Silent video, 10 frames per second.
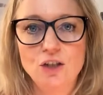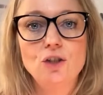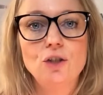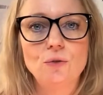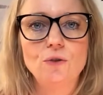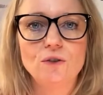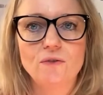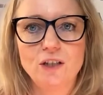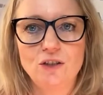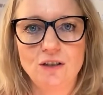to your
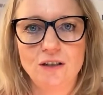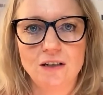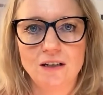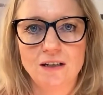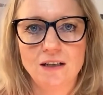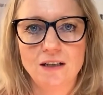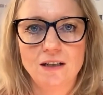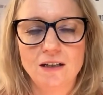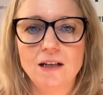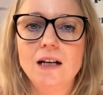vision,
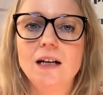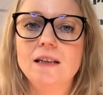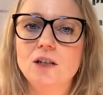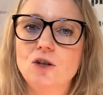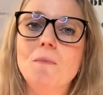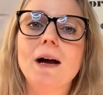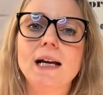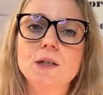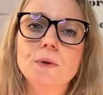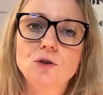then you
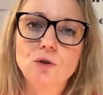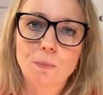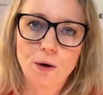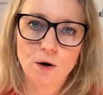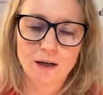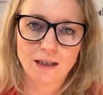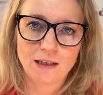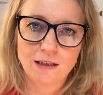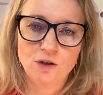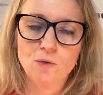might want to park
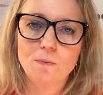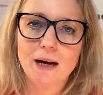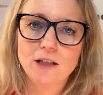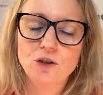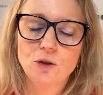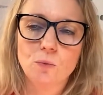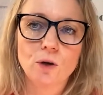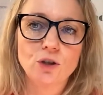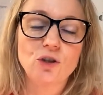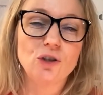it. You might not
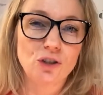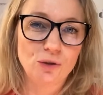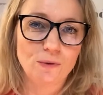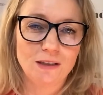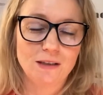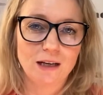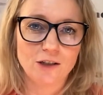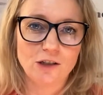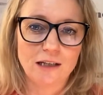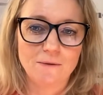want to do it,
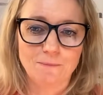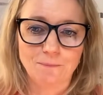actually.